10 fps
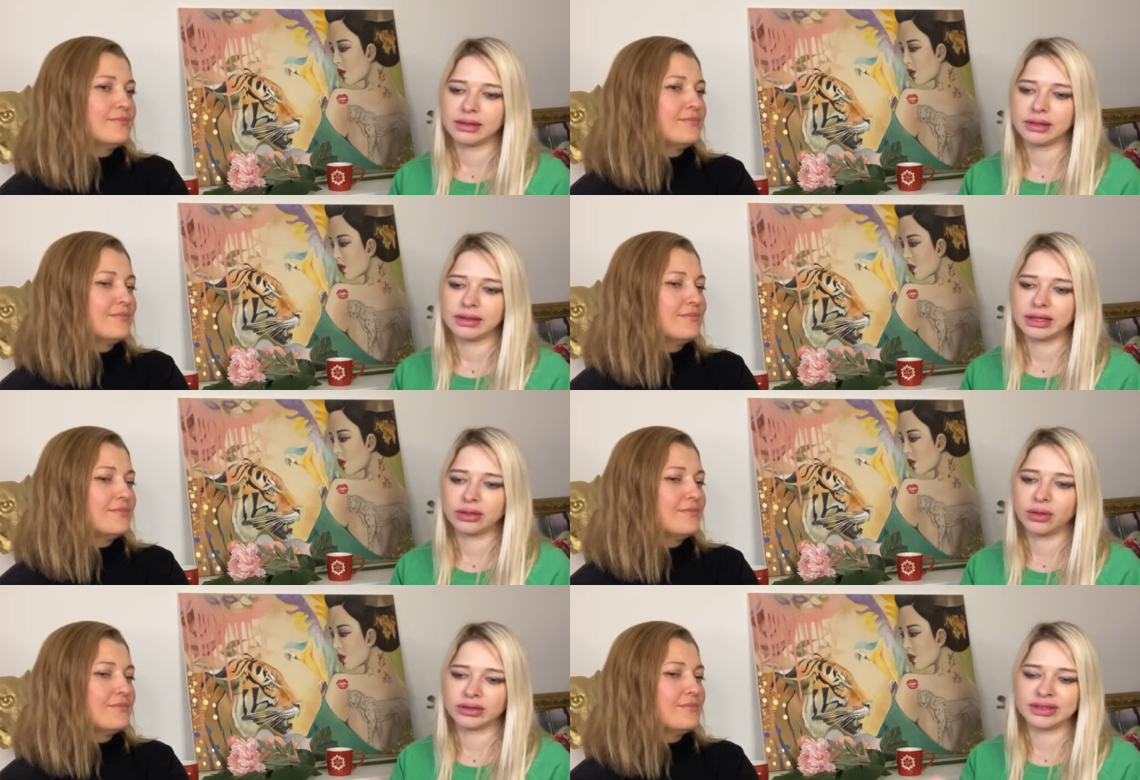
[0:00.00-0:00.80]
Speaker 1: like
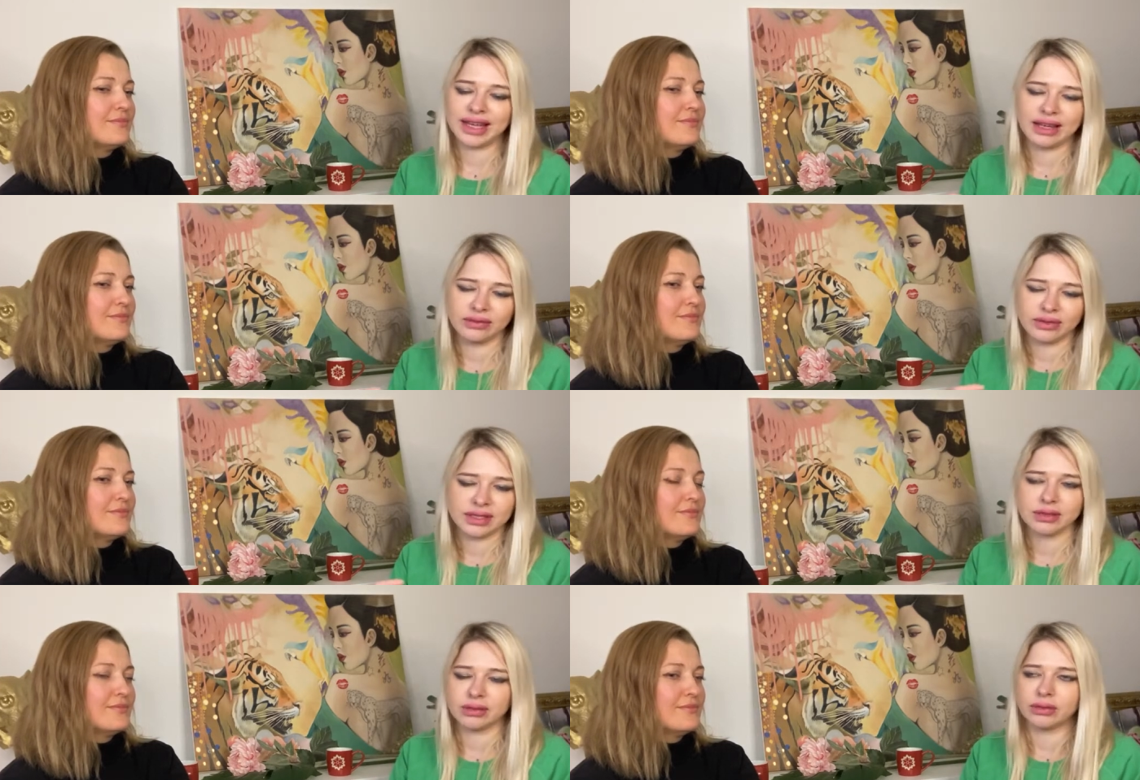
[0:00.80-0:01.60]
cotton
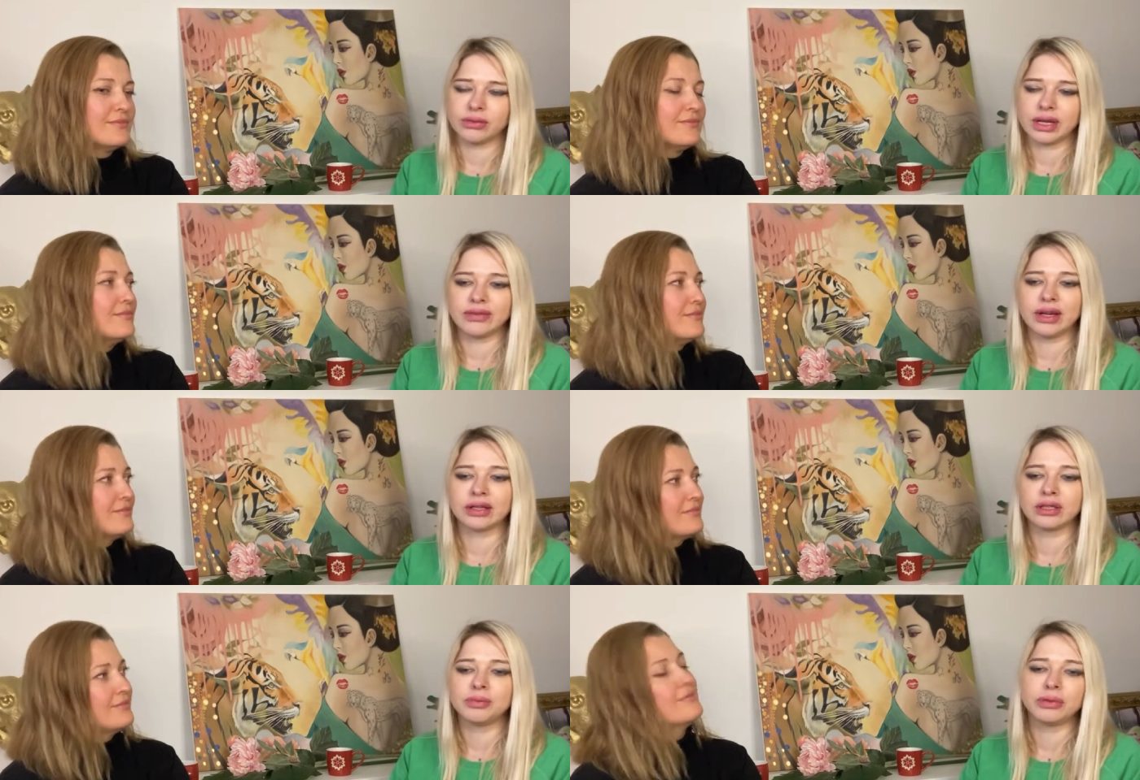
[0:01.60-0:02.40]
canvas or whatever, I'm
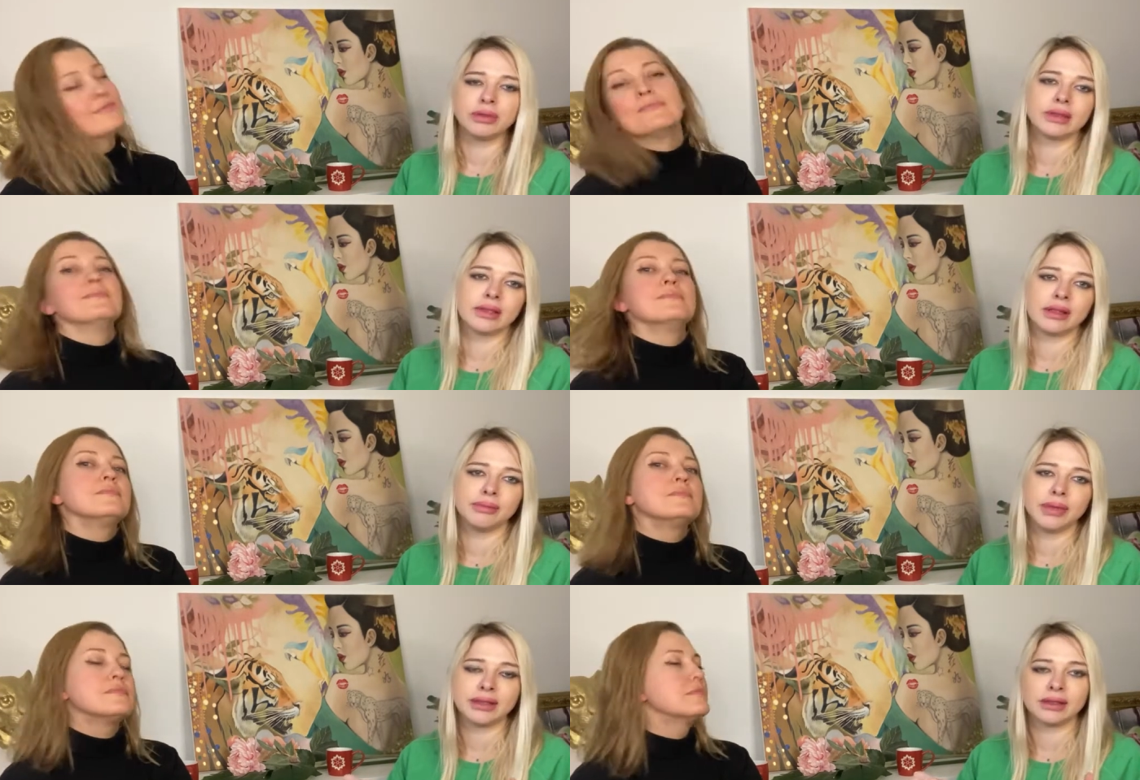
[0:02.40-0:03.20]
going to put uh,
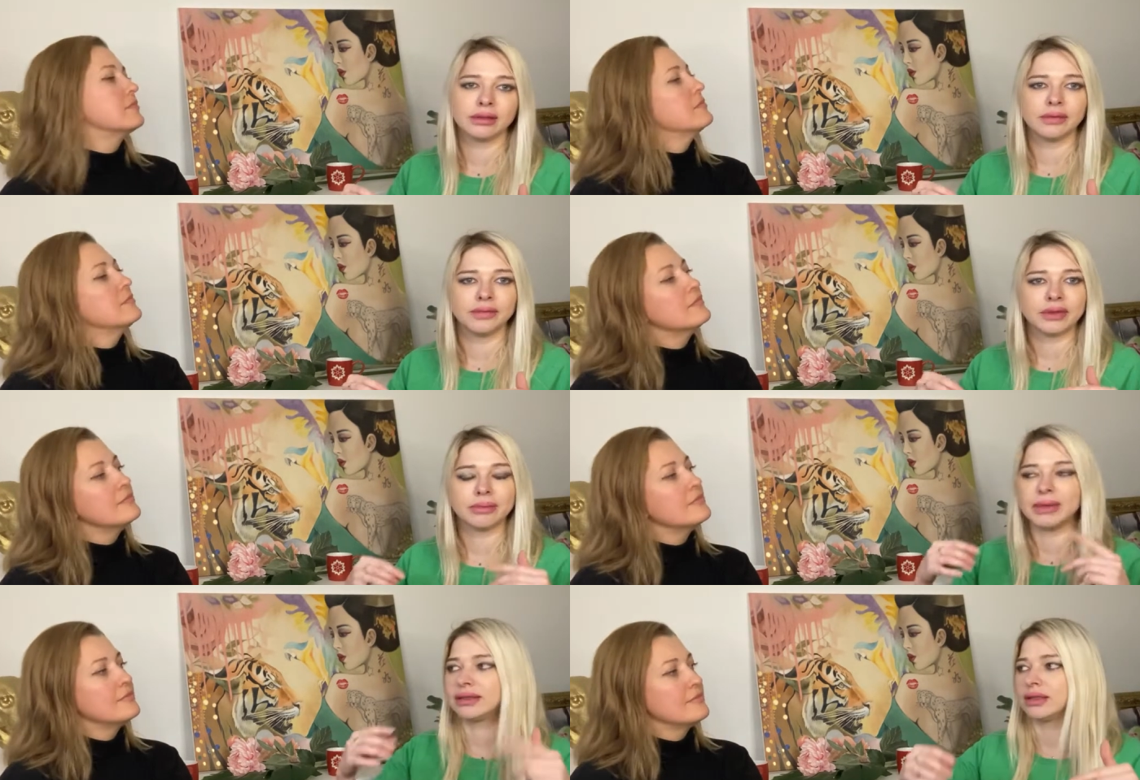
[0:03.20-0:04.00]
metal,
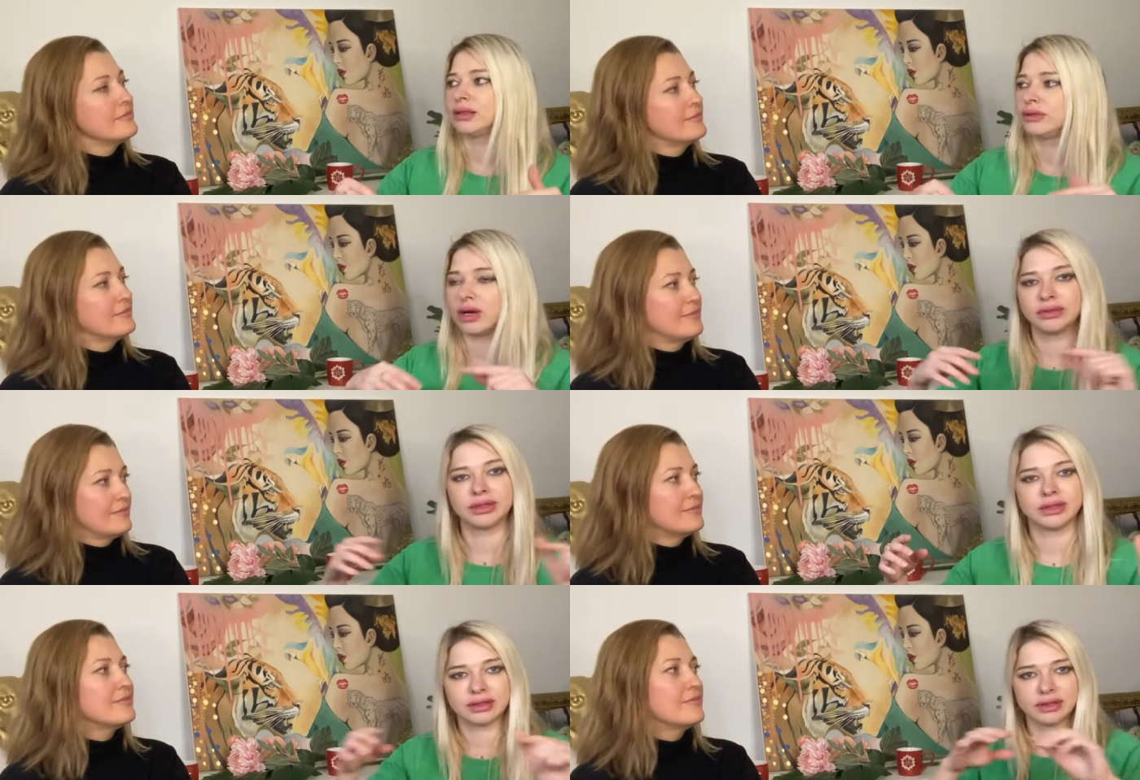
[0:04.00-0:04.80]
metal around it.